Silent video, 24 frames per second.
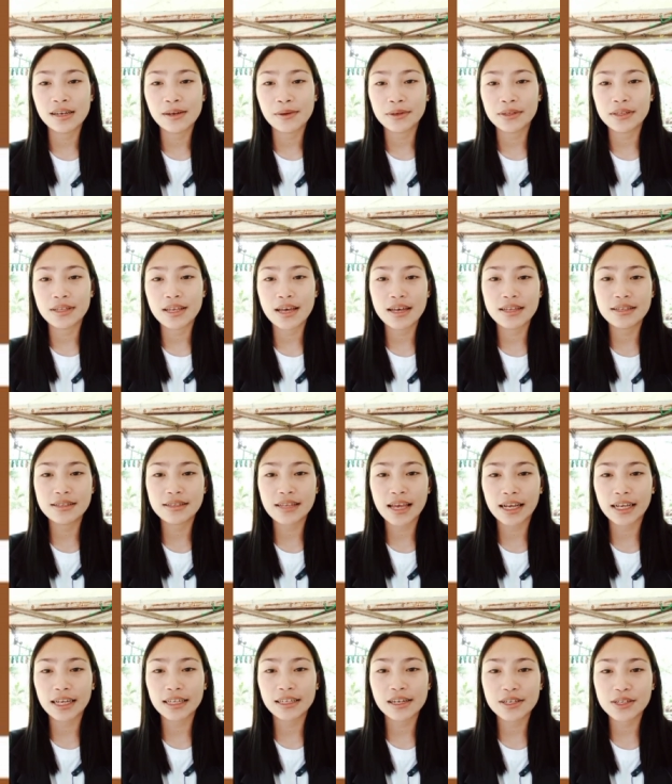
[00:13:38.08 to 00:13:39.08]
Then
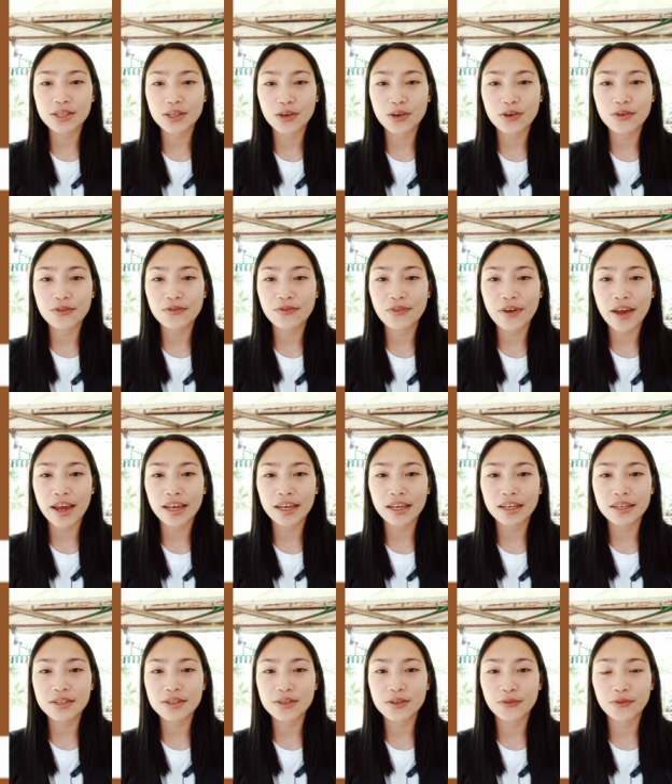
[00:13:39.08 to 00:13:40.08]
second is
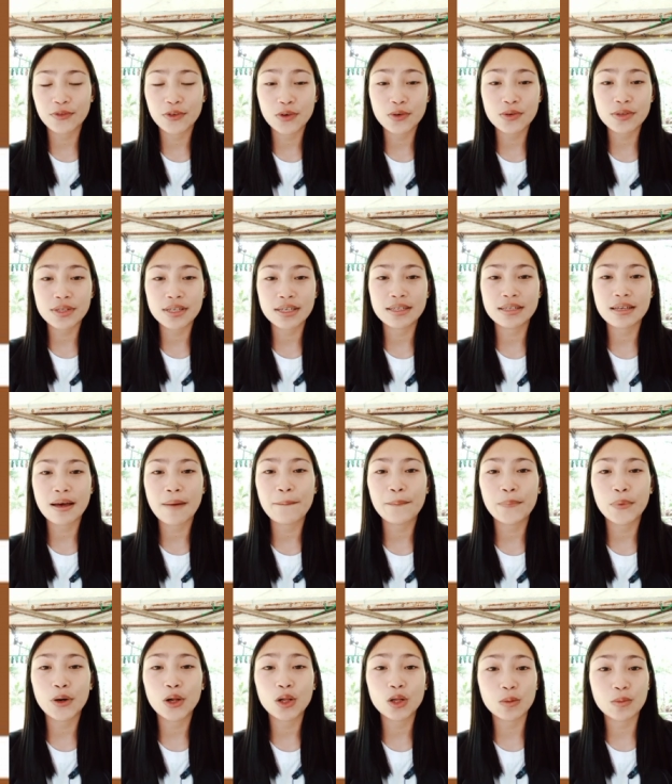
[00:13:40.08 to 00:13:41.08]
conveyance of use,
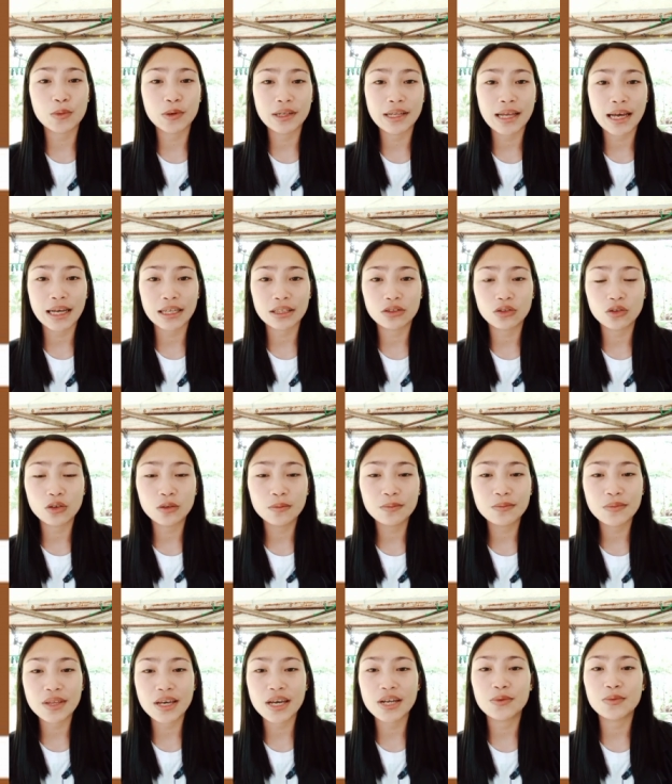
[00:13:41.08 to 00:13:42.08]
example comodatum.
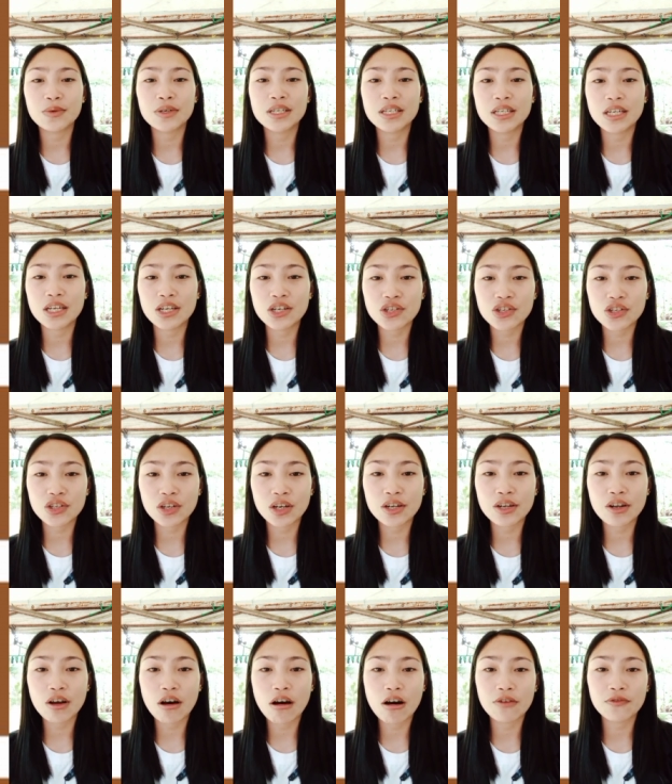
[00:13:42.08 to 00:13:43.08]
Then rendition
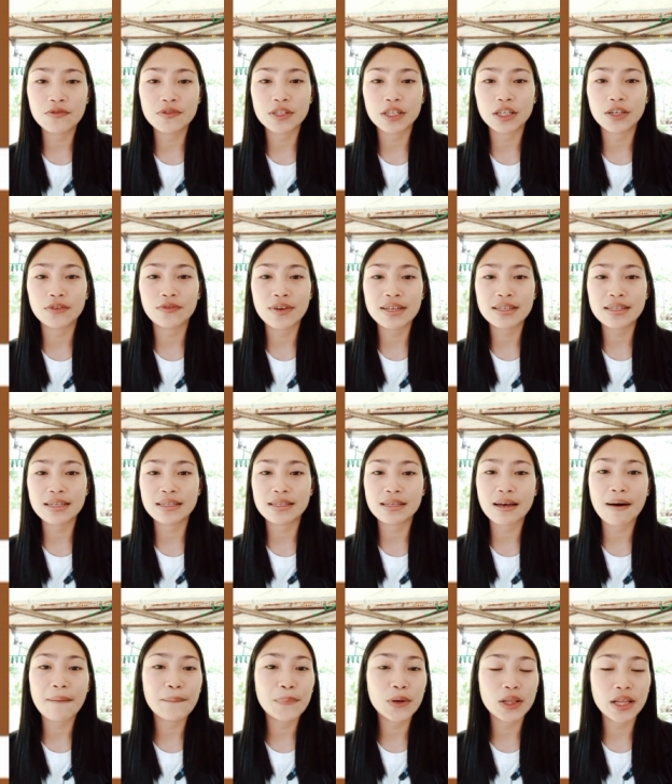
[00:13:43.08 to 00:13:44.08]
of service,
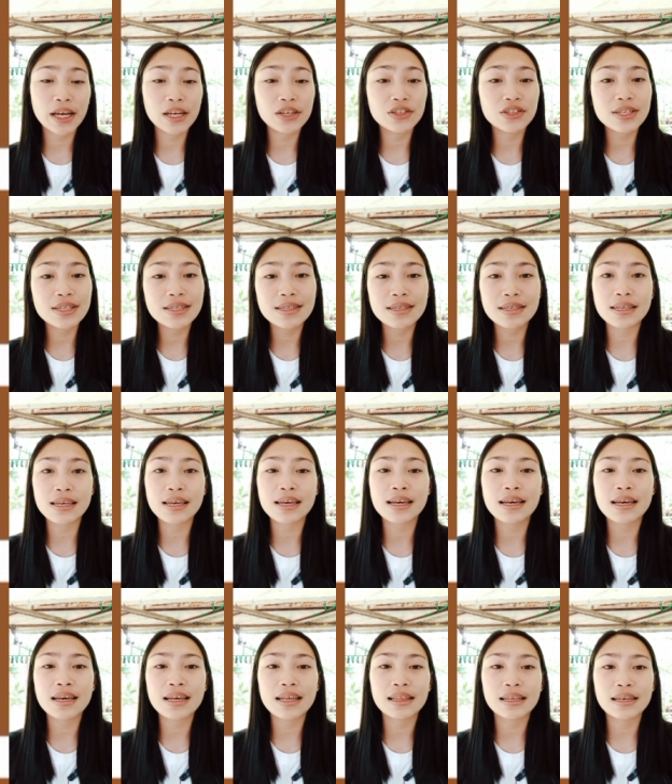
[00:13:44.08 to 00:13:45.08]
example
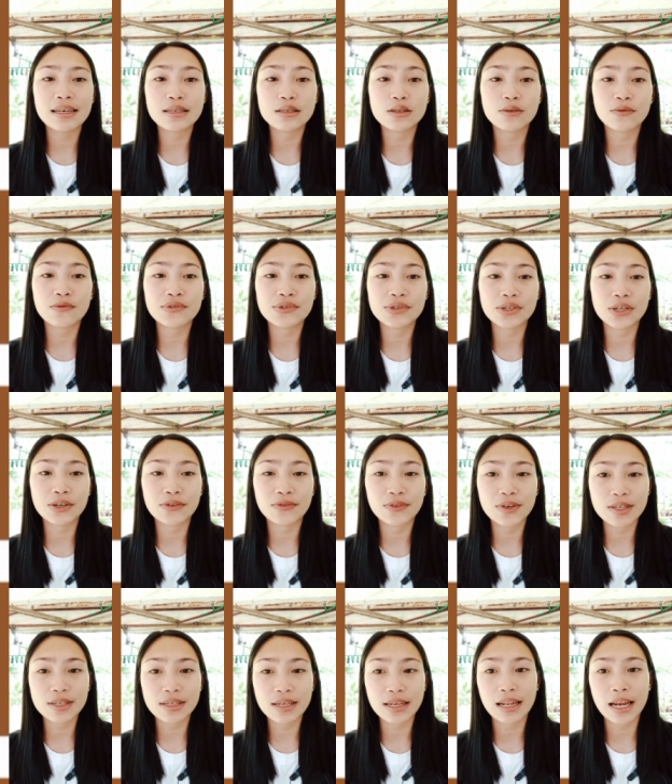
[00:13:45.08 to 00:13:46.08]
agency, list of
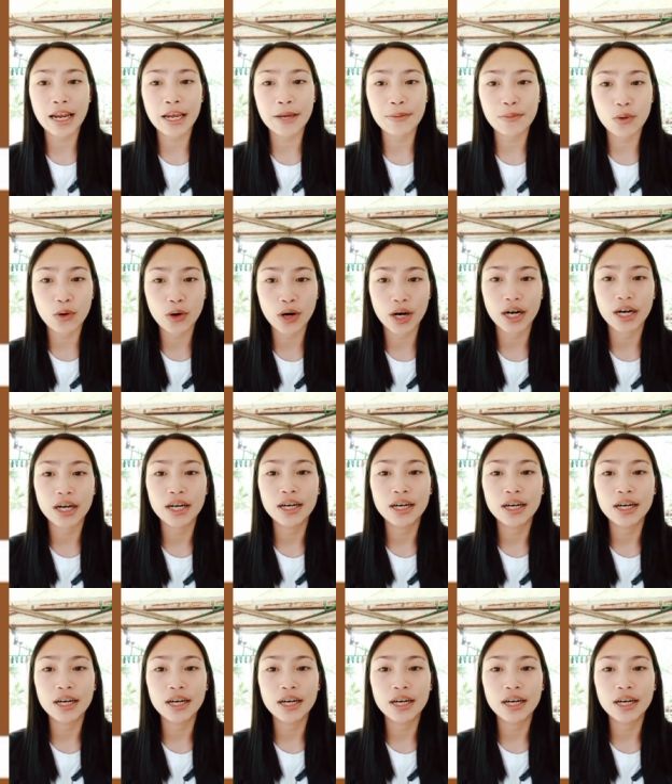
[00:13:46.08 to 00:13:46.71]
service and labor.